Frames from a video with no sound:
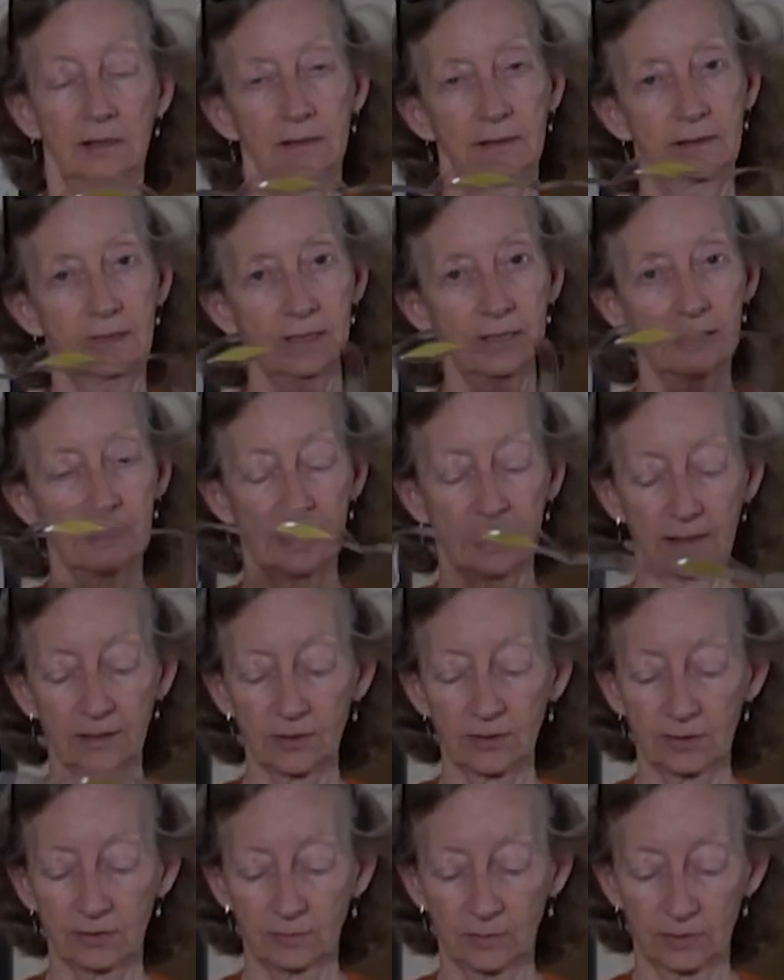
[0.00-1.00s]
this
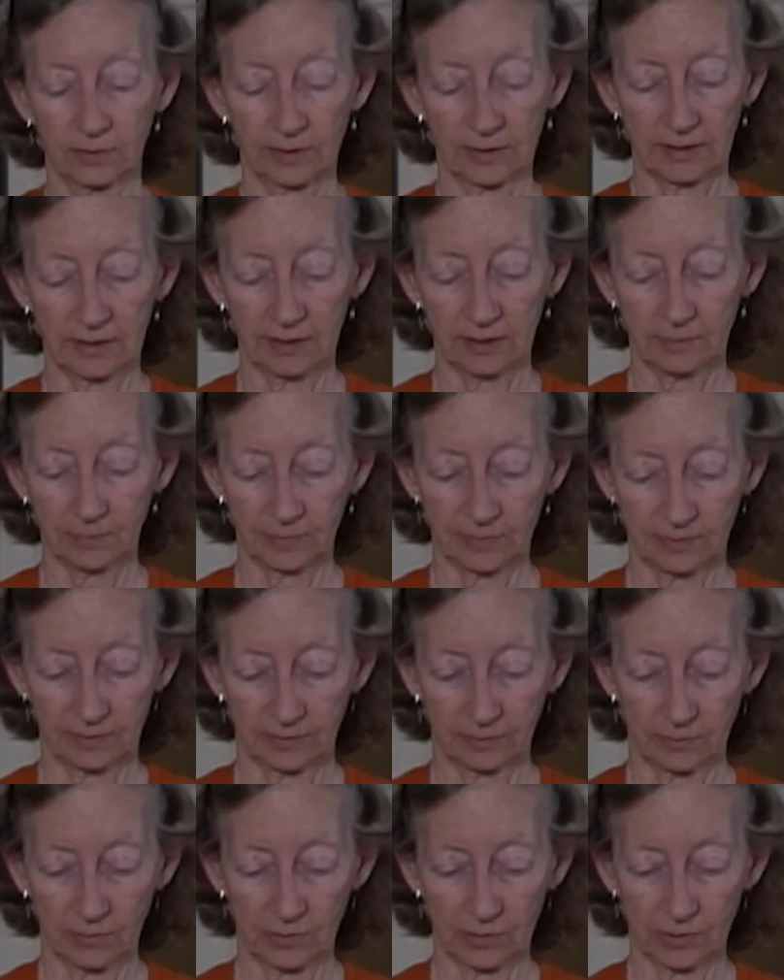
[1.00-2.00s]
actually will keep
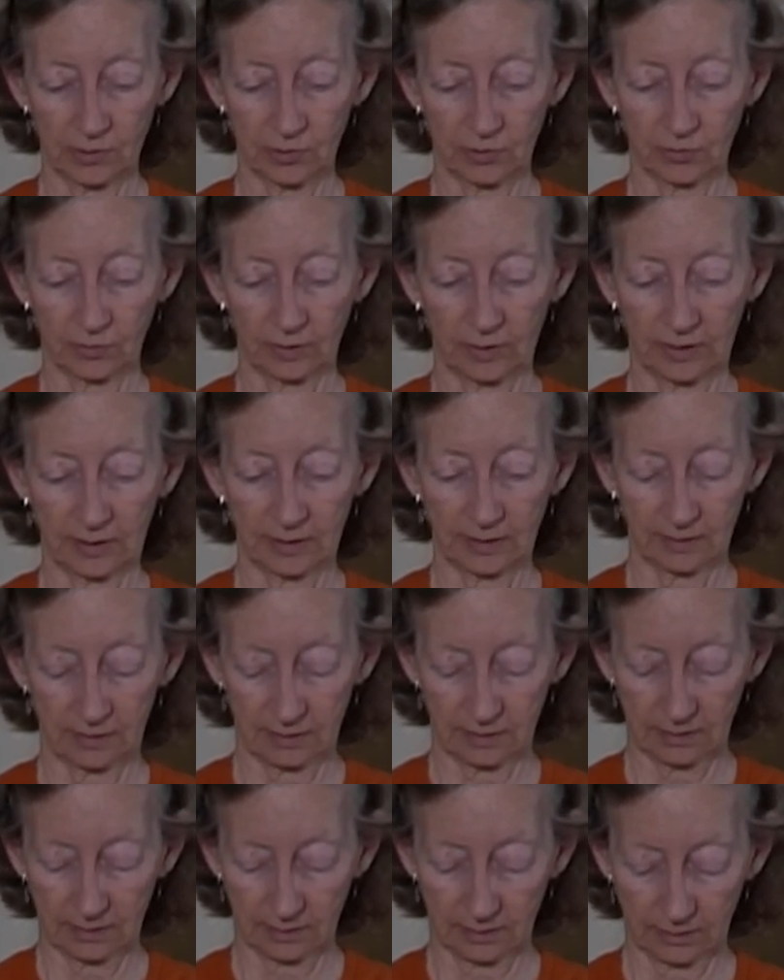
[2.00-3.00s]
the moisture
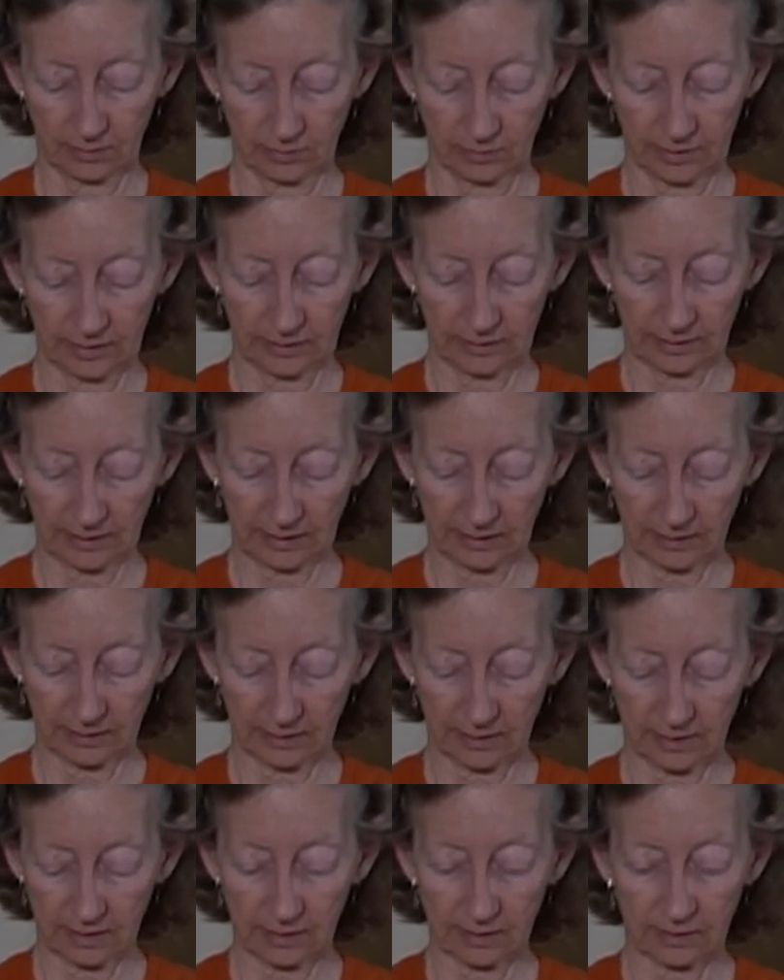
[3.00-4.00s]
in, create that
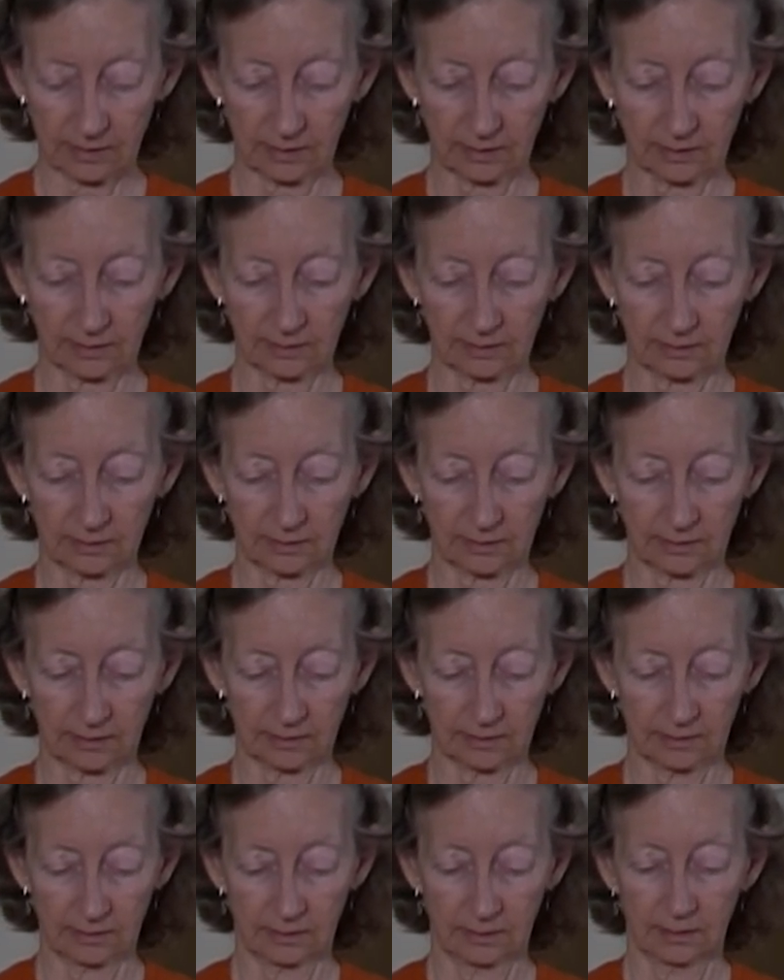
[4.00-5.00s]
nice
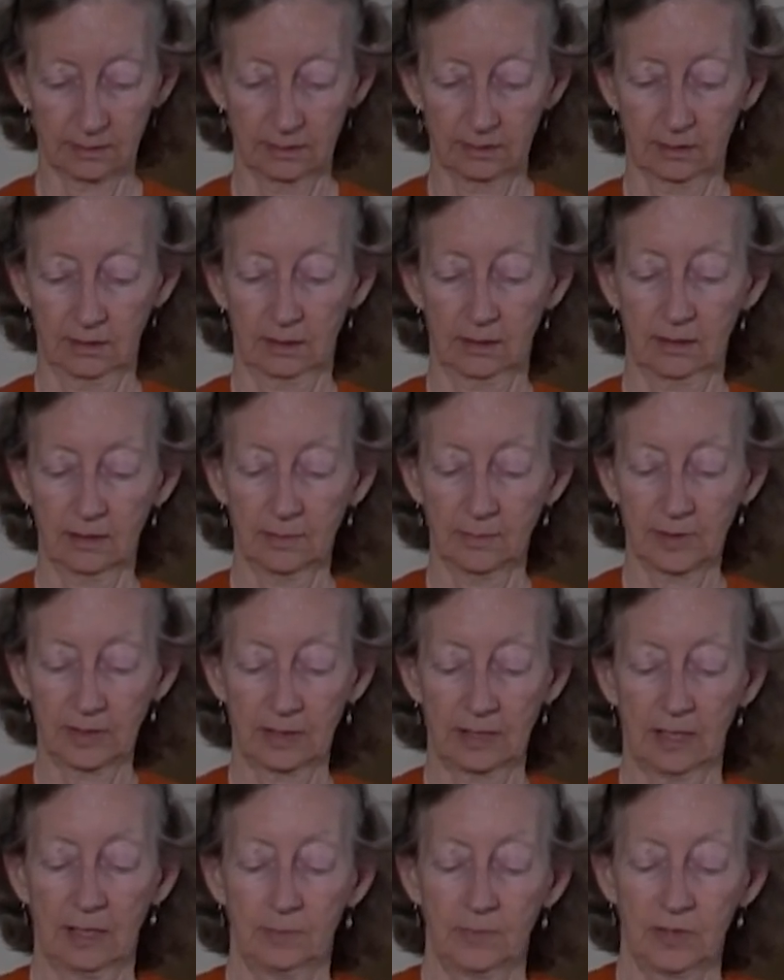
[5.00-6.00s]
little Colombian
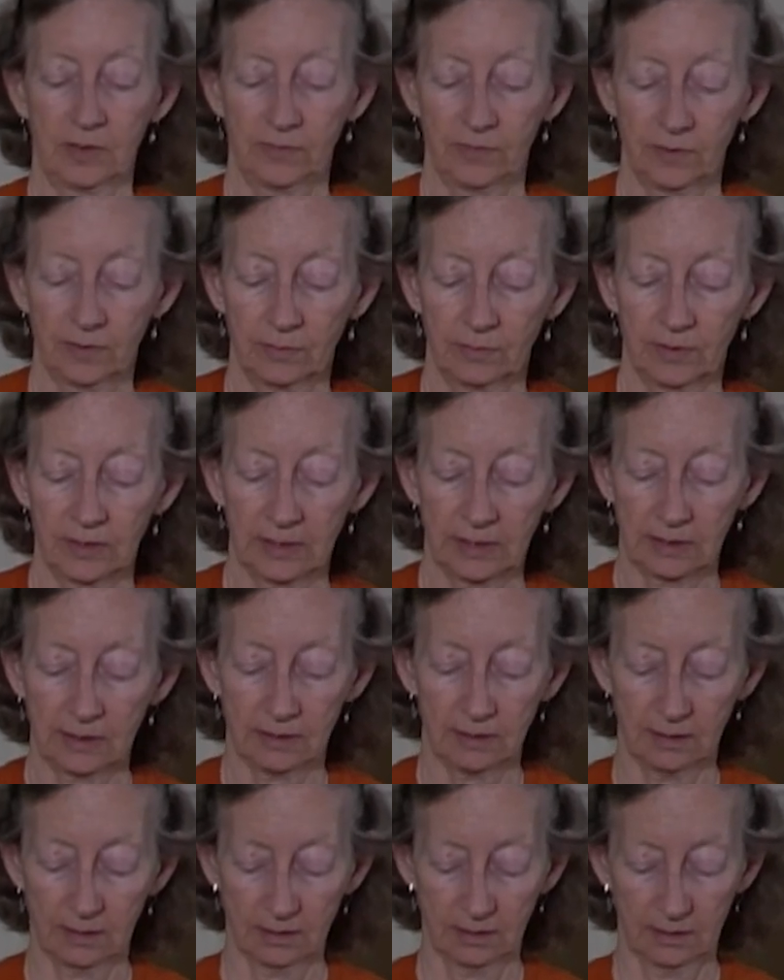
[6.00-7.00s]
atmosphere we need.